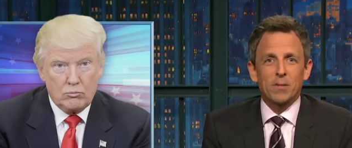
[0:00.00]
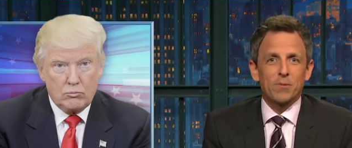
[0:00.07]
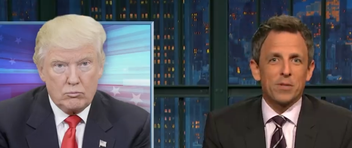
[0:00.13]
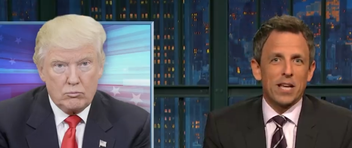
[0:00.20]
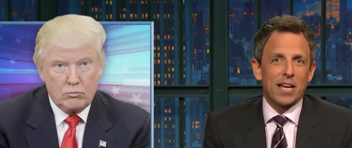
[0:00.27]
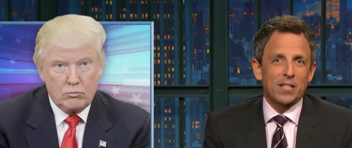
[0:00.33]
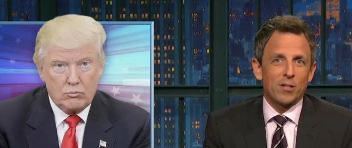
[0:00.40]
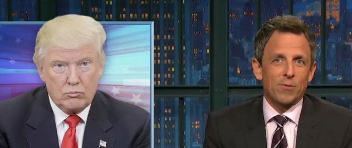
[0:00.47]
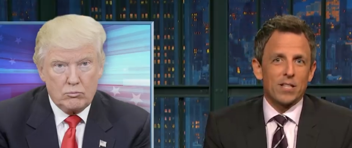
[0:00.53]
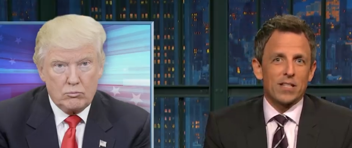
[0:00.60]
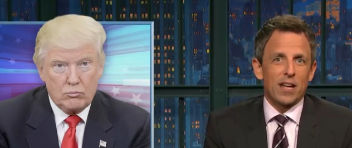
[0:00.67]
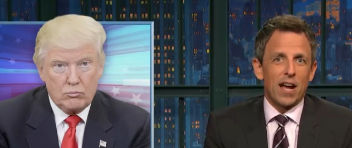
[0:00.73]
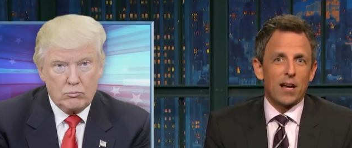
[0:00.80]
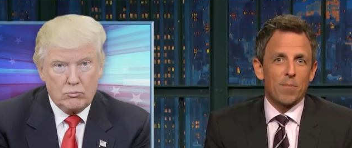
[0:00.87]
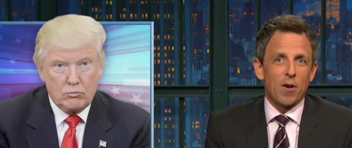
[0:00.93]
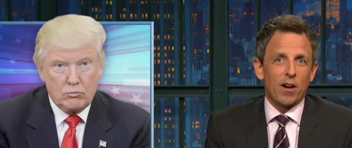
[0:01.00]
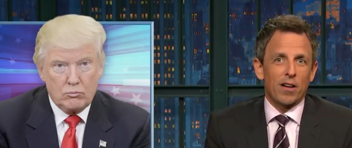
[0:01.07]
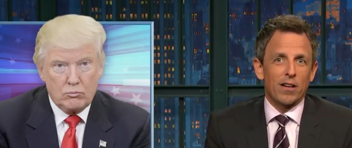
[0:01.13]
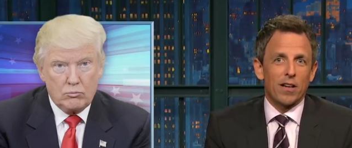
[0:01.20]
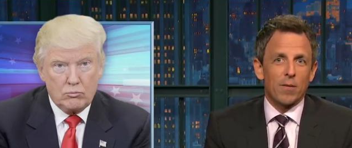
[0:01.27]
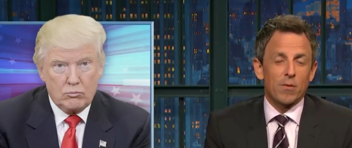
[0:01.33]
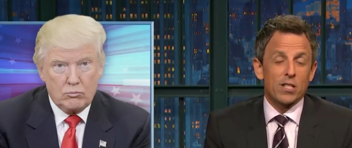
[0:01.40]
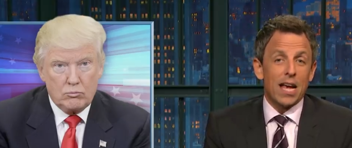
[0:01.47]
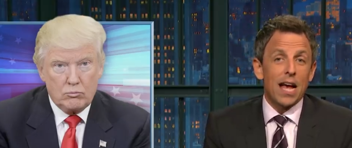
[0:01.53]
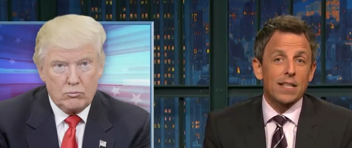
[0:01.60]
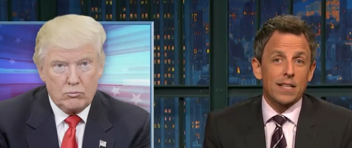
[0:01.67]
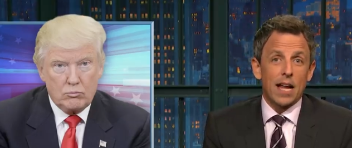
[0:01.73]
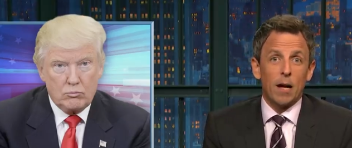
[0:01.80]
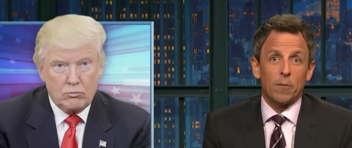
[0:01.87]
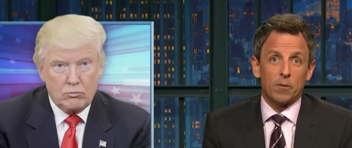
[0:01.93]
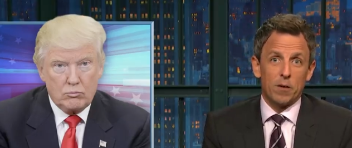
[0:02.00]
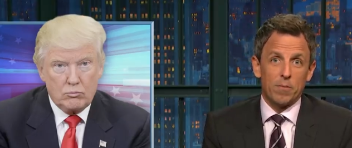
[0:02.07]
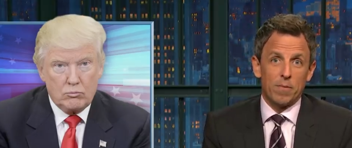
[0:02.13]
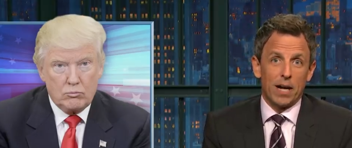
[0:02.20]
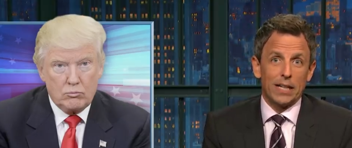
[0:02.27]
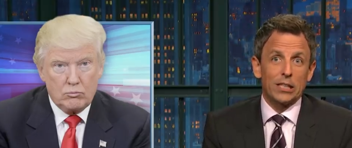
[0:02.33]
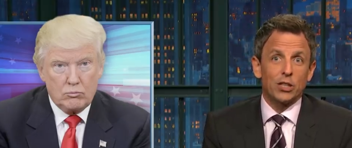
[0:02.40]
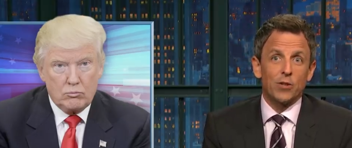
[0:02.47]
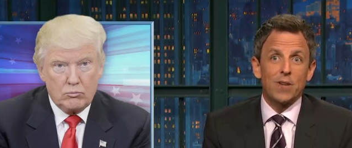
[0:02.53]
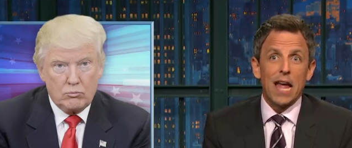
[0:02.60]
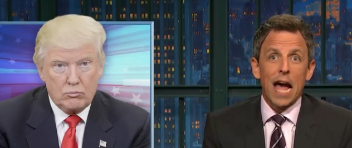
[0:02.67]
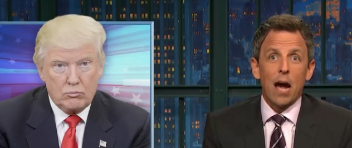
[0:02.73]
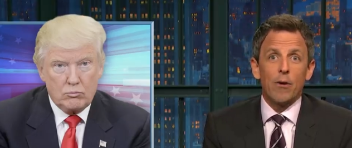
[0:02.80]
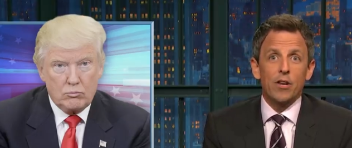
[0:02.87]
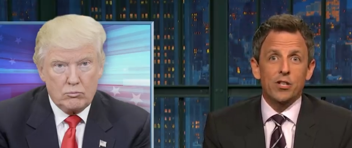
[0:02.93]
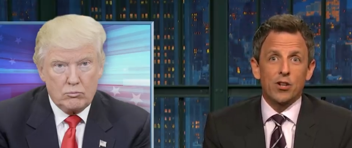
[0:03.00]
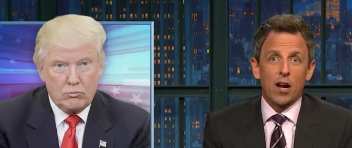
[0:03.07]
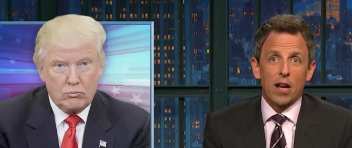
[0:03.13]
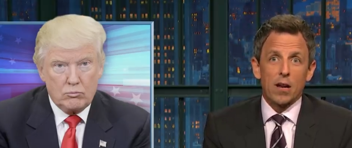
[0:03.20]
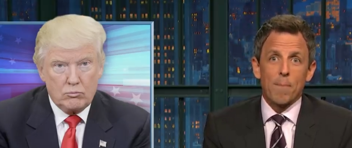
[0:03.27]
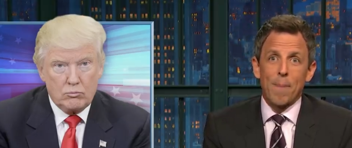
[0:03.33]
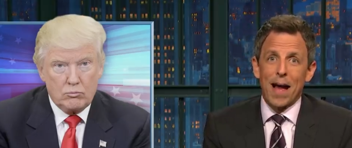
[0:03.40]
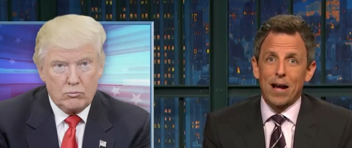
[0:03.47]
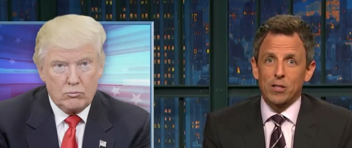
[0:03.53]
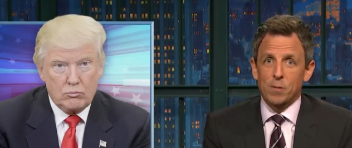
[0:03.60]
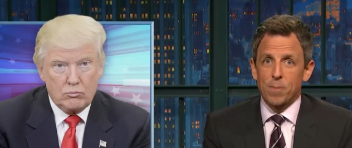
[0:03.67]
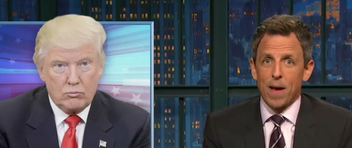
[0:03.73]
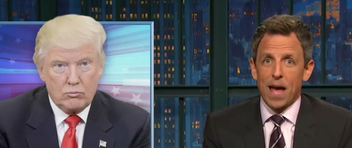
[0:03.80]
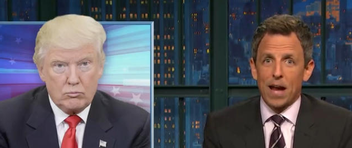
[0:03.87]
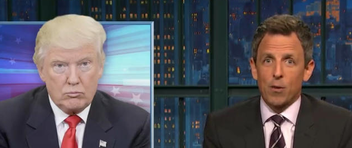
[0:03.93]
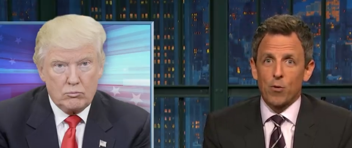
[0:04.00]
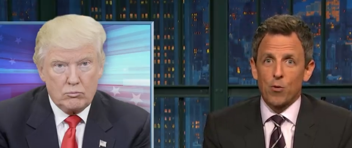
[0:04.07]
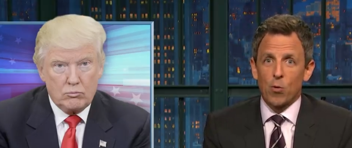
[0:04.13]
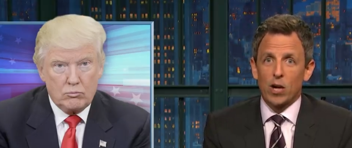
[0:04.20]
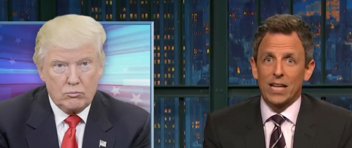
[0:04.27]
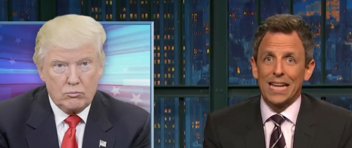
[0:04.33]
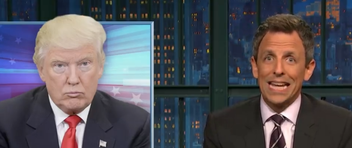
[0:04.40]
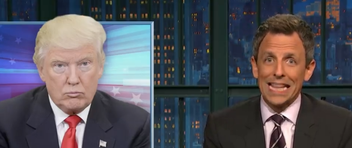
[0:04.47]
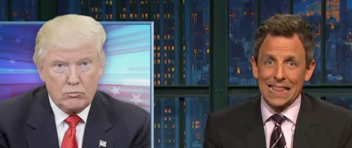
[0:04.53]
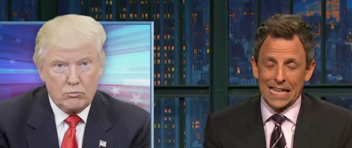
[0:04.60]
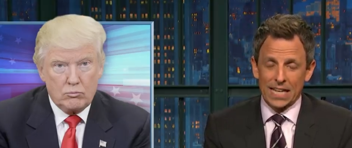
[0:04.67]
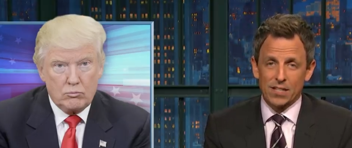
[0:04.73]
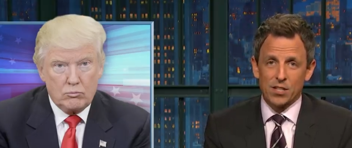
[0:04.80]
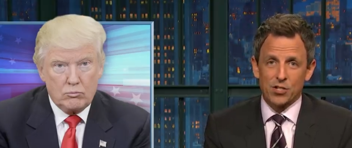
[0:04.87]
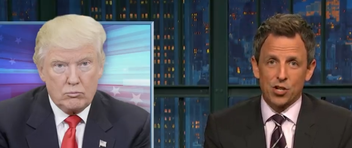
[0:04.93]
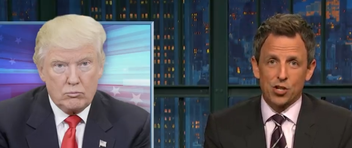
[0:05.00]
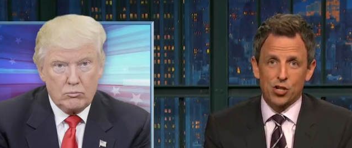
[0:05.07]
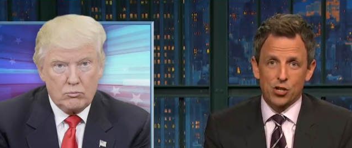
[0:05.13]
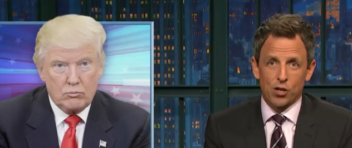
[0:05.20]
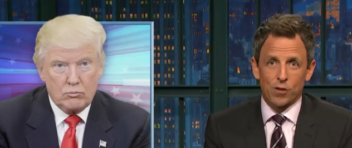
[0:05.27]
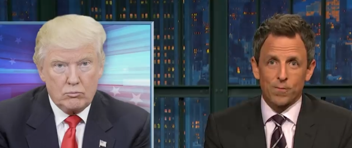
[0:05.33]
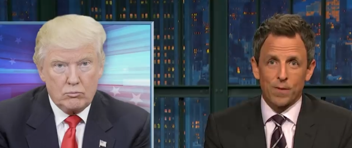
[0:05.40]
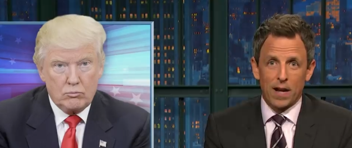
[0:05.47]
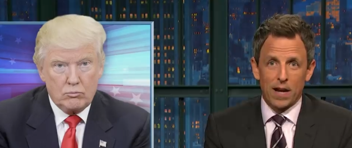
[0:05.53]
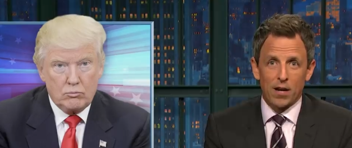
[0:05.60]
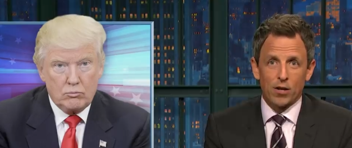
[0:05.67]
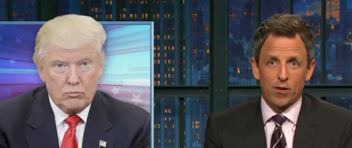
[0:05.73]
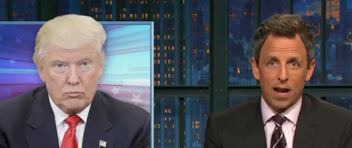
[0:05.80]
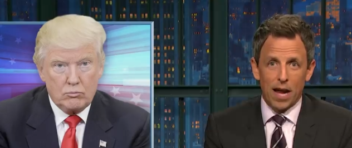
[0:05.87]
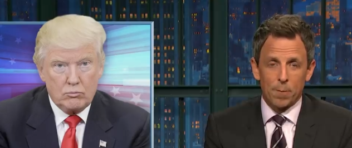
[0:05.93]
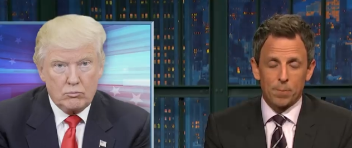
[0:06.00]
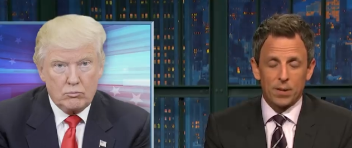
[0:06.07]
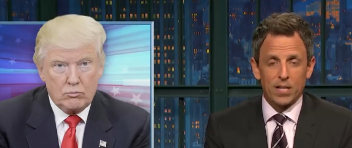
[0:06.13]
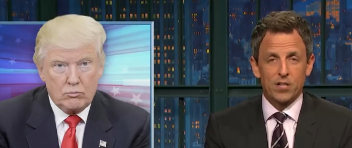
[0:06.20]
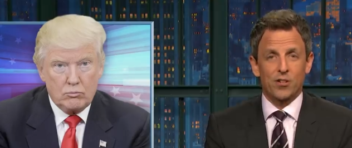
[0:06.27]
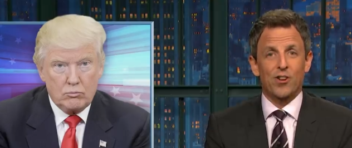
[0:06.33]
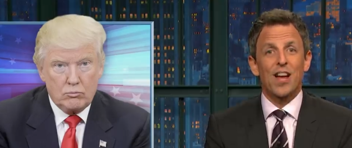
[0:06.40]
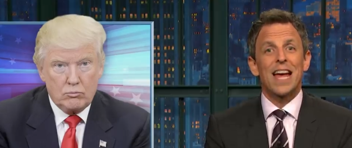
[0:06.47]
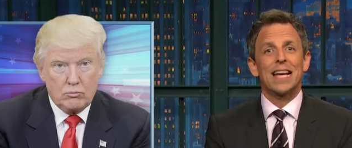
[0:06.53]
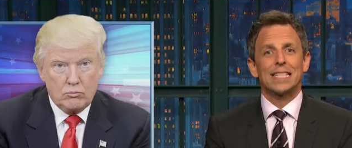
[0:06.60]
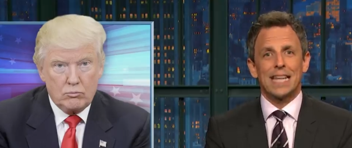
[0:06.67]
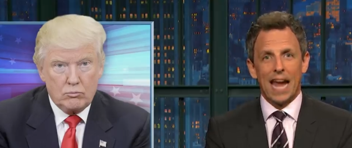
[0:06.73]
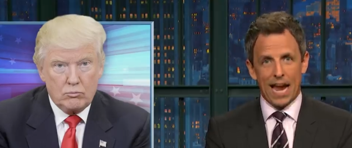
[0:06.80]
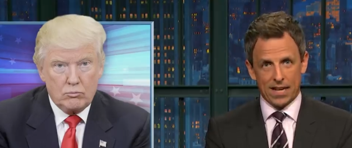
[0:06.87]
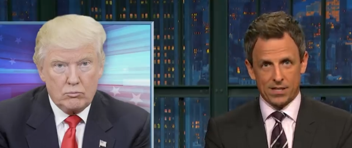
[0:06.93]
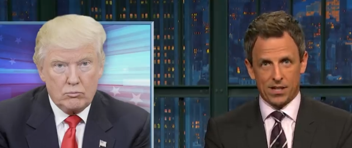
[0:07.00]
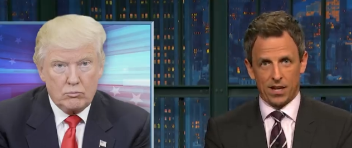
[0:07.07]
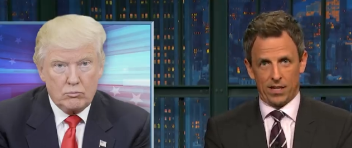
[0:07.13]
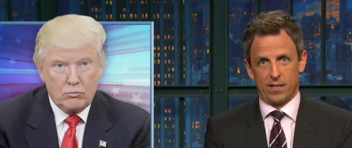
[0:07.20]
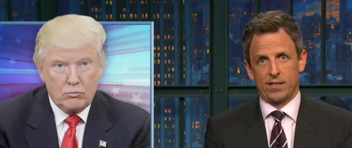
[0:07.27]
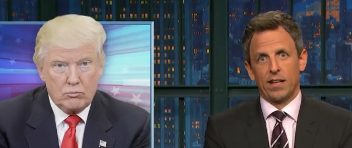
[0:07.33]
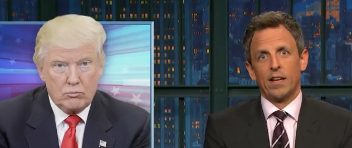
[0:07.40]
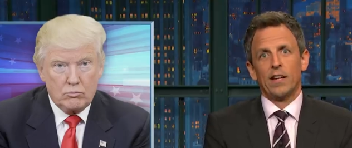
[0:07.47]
Speaker 1: obsession with stock market numbers hasn't helped him much, so now he's trying to bounce back with what he thinks is a surefire crowd pleaser tax cuts.